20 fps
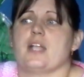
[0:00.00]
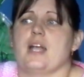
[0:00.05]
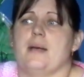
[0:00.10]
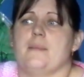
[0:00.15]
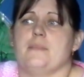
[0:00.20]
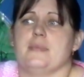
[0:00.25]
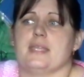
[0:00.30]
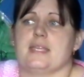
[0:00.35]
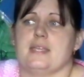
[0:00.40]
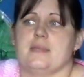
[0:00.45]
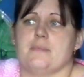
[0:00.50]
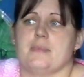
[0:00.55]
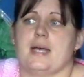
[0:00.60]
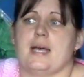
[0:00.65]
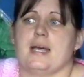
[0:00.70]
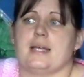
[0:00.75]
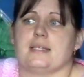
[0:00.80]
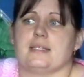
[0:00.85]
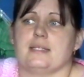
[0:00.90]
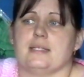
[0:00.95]
and Mickey
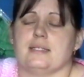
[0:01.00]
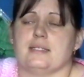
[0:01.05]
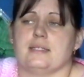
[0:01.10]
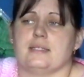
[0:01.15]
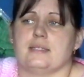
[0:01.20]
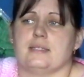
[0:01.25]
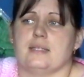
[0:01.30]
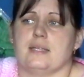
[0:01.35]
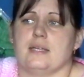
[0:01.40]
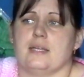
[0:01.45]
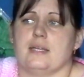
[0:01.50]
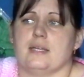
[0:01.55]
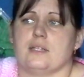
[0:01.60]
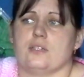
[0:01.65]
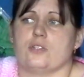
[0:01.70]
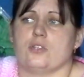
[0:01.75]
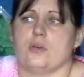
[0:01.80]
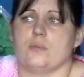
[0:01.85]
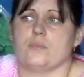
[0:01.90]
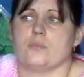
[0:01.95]
Mouse is
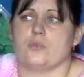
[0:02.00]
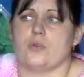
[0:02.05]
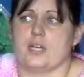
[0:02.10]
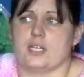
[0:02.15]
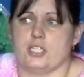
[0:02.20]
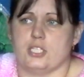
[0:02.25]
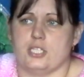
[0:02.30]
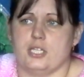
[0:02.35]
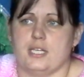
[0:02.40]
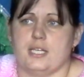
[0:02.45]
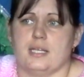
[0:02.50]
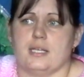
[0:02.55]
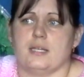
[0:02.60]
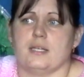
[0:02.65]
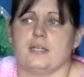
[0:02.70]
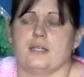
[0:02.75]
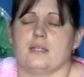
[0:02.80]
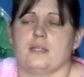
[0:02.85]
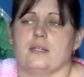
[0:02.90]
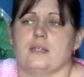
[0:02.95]
Tom Cratchit,
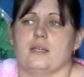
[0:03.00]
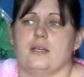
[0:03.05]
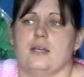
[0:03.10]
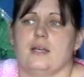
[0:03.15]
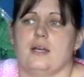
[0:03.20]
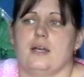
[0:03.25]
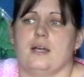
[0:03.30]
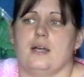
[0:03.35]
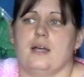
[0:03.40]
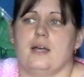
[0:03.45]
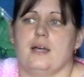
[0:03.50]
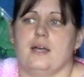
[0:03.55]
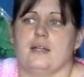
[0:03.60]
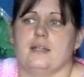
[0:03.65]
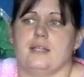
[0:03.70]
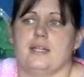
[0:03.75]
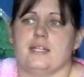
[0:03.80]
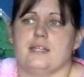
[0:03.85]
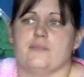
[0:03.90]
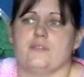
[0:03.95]

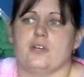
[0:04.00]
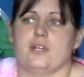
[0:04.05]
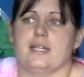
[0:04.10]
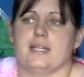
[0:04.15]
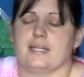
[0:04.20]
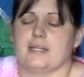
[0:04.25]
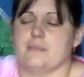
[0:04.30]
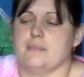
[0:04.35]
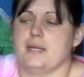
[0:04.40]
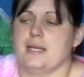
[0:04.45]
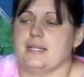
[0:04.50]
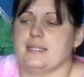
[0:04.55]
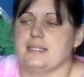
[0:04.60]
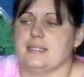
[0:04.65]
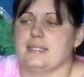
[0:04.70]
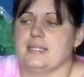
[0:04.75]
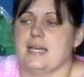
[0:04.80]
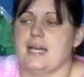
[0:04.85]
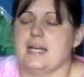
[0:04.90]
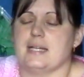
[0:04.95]
and then you've got a little mouse
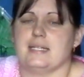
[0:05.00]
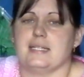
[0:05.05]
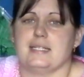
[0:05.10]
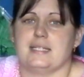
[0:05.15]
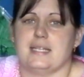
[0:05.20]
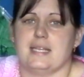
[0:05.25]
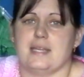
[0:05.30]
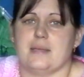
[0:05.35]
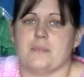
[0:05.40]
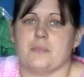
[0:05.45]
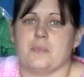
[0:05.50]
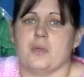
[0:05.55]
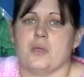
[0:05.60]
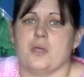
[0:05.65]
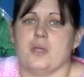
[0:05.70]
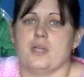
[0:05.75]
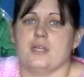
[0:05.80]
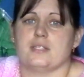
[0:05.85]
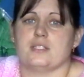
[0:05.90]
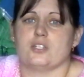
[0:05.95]
as Tiny Tim.
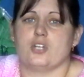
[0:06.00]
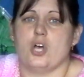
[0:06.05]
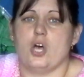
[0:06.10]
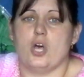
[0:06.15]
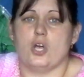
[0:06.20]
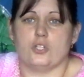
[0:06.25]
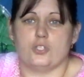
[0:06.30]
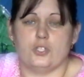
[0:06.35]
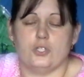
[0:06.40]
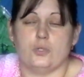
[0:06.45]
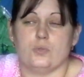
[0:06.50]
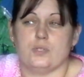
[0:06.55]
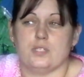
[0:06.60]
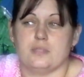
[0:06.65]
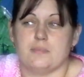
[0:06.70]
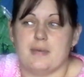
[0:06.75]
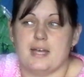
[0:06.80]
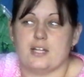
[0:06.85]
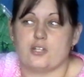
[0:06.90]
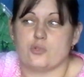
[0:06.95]
It's a cartoon,
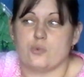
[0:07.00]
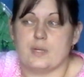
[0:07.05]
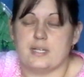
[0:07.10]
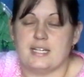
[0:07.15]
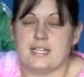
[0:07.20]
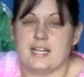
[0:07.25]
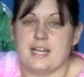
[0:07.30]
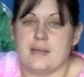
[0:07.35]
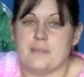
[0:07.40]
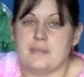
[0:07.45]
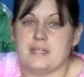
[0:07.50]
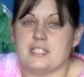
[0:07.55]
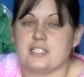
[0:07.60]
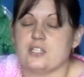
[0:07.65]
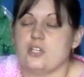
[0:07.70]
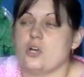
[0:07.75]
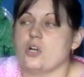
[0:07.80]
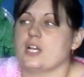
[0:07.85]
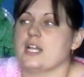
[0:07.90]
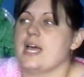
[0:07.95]
it's about 29
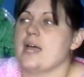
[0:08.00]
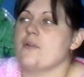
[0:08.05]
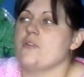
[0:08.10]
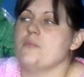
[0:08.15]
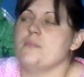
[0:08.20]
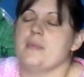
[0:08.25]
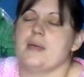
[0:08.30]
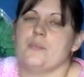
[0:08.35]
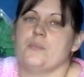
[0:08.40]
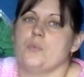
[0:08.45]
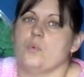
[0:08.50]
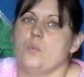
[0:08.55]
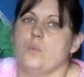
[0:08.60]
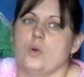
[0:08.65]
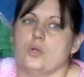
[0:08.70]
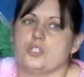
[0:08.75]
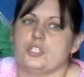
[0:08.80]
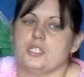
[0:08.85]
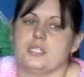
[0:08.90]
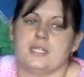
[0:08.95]
minutes long, and I remember
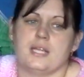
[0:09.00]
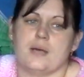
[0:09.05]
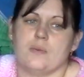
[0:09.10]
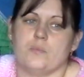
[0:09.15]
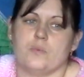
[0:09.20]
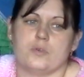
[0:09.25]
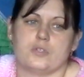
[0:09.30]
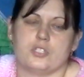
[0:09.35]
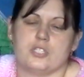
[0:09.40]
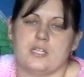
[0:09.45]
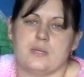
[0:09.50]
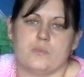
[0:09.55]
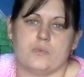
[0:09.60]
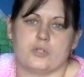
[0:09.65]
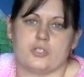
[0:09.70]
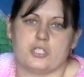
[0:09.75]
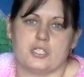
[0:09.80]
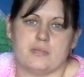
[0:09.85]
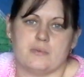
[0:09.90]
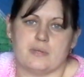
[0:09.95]
watching that and watching it
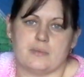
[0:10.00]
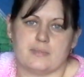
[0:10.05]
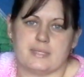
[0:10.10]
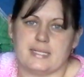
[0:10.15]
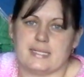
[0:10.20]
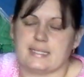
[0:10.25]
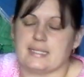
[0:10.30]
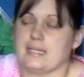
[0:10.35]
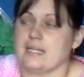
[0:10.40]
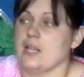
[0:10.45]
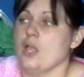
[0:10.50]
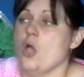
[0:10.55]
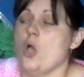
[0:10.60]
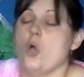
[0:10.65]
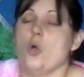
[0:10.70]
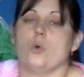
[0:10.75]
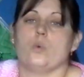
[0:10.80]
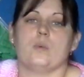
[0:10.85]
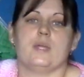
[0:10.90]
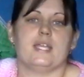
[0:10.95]
when I was little.
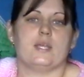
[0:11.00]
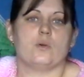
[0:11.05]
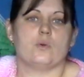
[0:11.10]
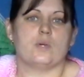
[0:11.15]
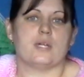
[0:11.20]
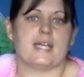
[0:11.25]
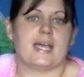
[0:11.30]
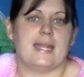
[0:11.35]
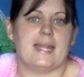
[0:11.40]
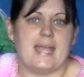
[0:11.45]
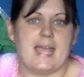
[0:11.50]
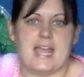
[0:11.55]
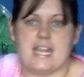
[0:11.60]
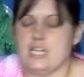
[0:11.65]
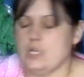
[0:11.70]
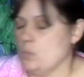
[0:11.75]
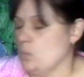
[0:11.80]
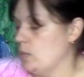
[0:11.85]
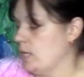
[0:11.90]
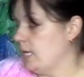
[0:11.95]
We couldn't get it
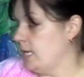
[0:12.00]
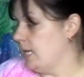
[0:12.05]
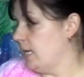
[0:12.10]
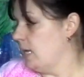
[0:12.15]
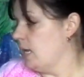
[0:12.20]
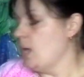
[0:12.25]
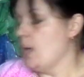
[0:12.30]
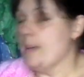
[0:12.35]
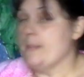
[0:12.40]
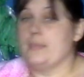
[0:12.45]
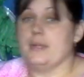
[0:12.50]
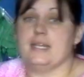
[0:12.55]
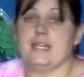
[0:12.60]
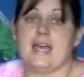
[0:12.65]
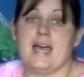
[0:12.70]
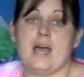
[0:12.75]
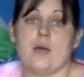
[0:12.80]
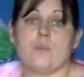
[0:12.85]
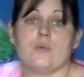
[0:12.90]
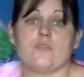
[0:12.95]
anywhere, but
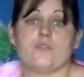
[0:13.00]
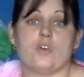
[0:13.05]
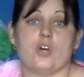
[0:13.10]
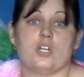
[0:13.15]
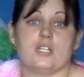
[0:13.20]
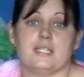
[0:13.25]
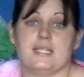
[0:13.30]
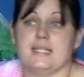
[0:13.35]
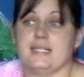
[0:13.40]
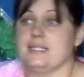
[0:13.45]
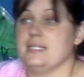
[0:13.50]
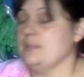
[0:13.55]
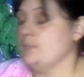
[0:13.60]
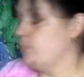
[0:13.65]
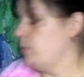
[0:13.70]
now we've got Disney